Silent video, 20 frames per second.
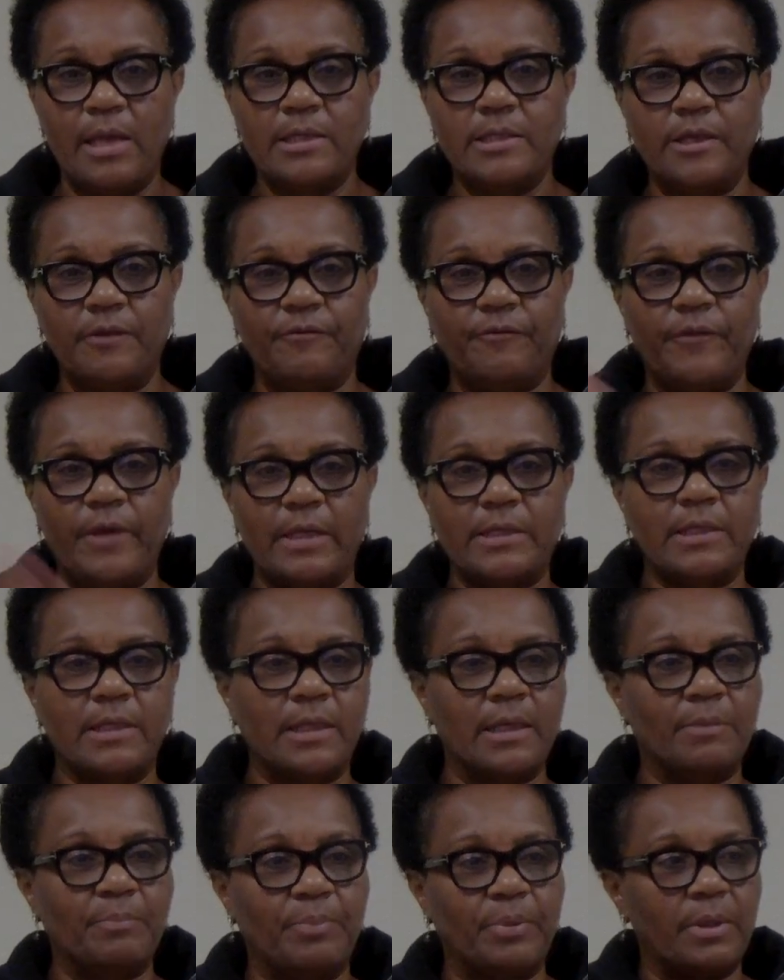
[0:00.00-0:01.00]
She fixed
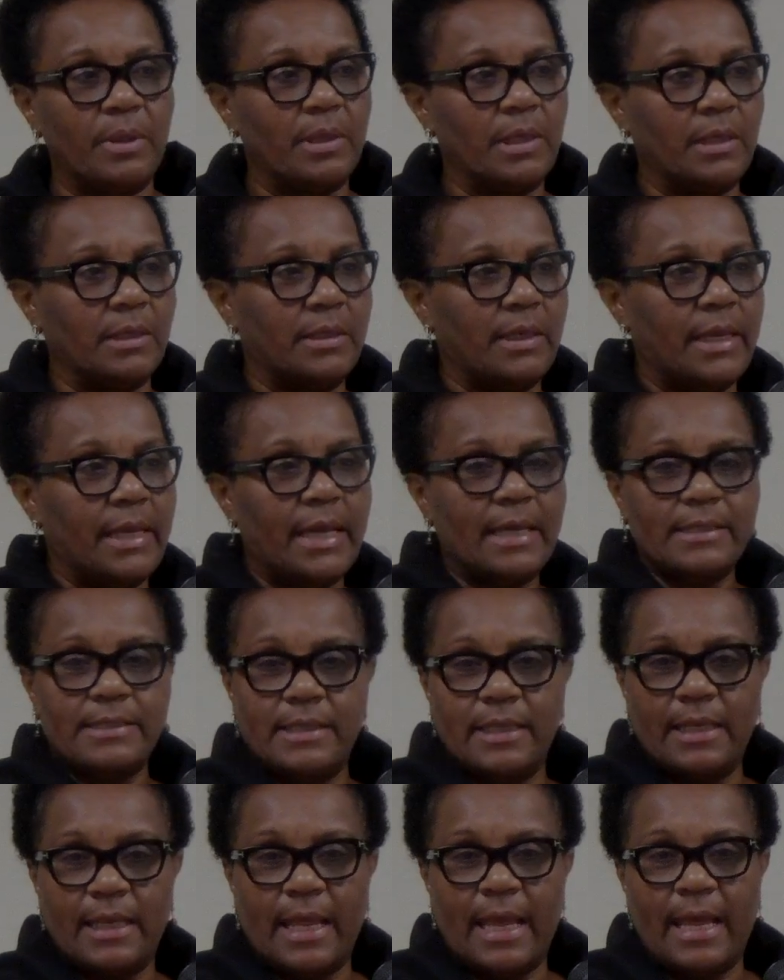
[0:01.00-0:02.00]
it up, put a little
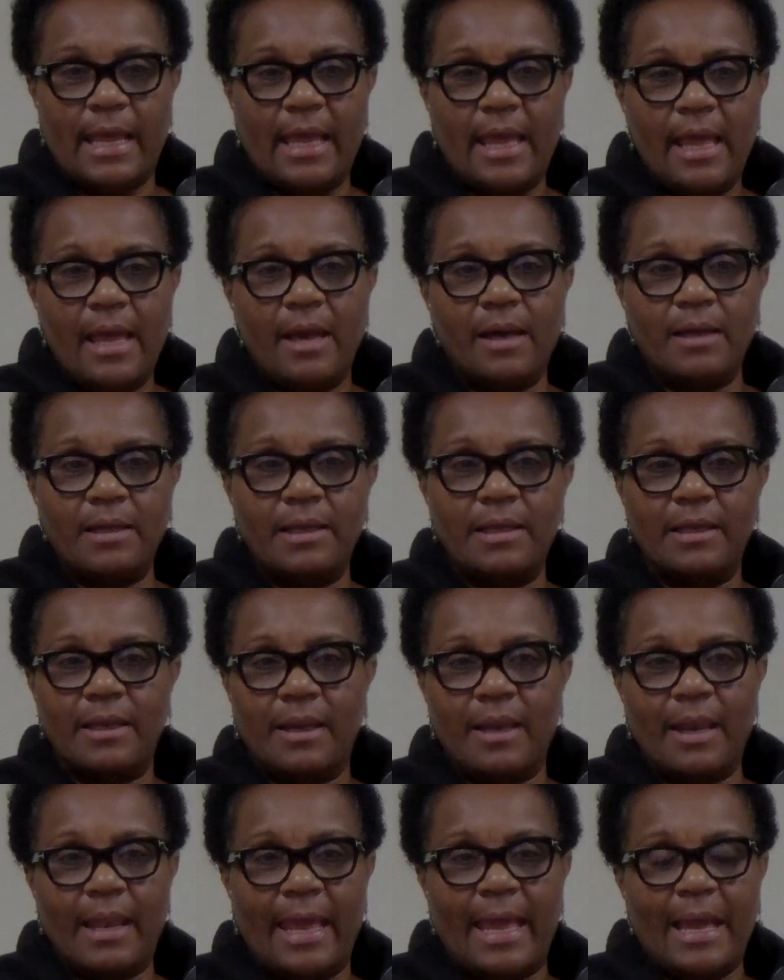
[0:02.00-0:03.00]
desk in there, a
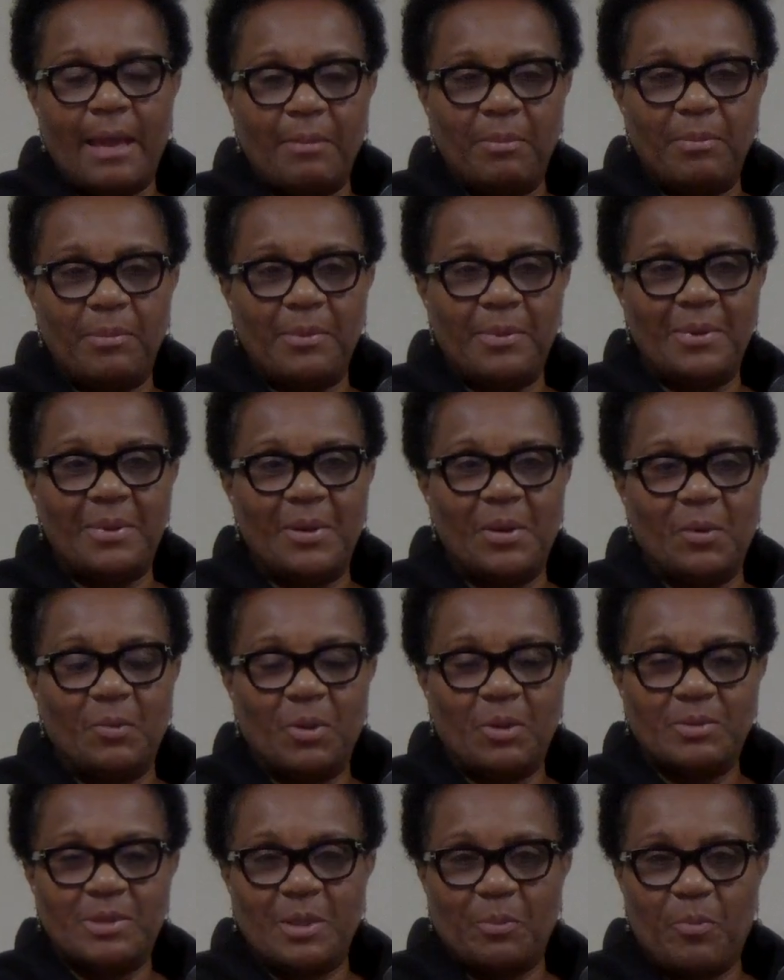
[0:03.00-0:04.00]
little lamp, you know,
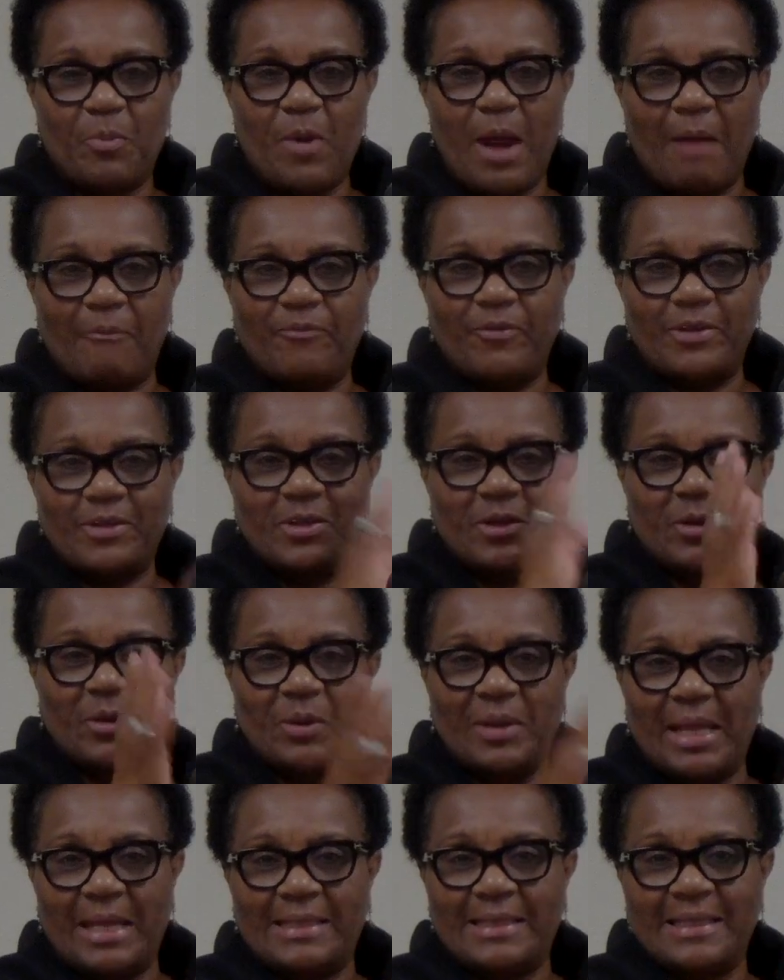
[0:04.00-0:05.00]
what's the prophet, you
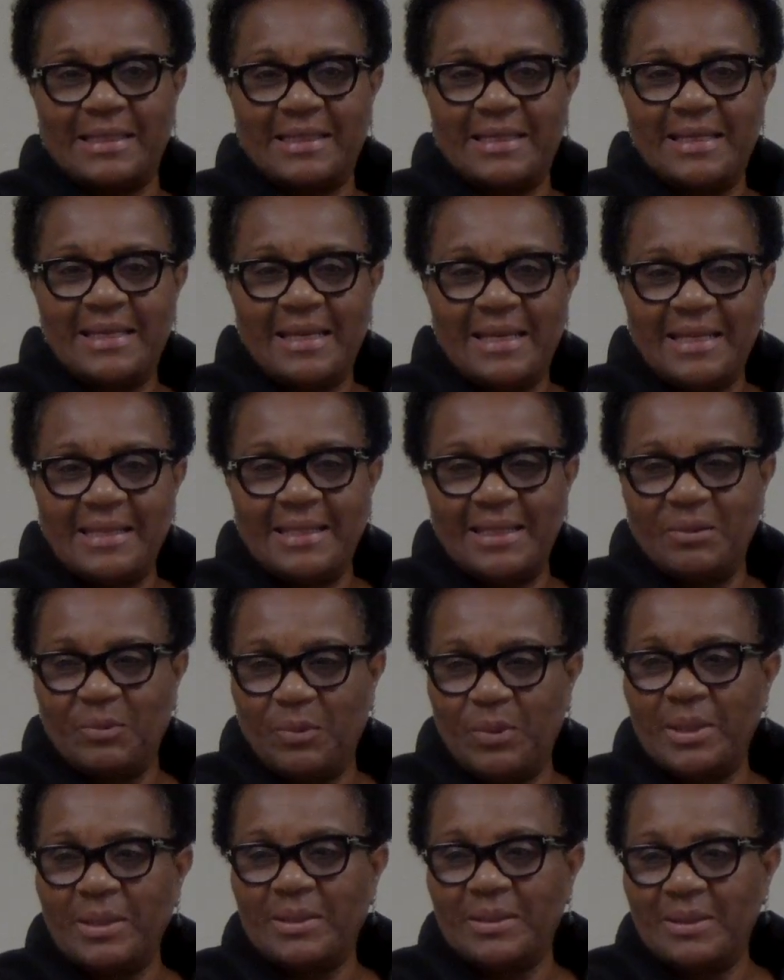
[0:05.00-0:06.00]
know, that the, Amen. the
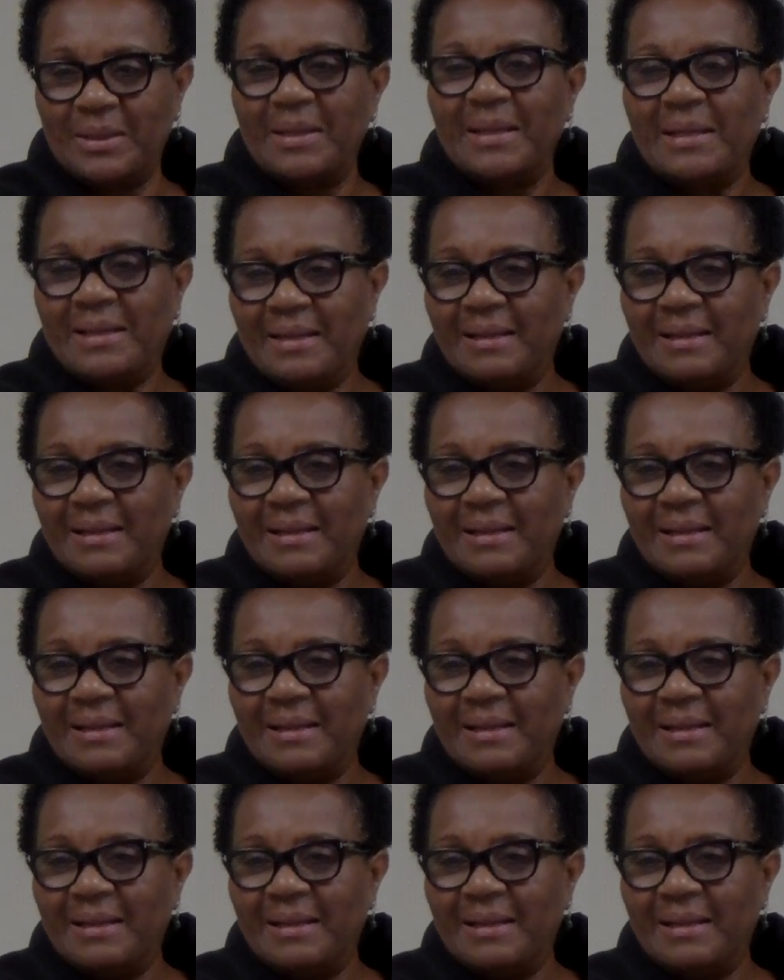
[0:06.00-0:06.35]
widow.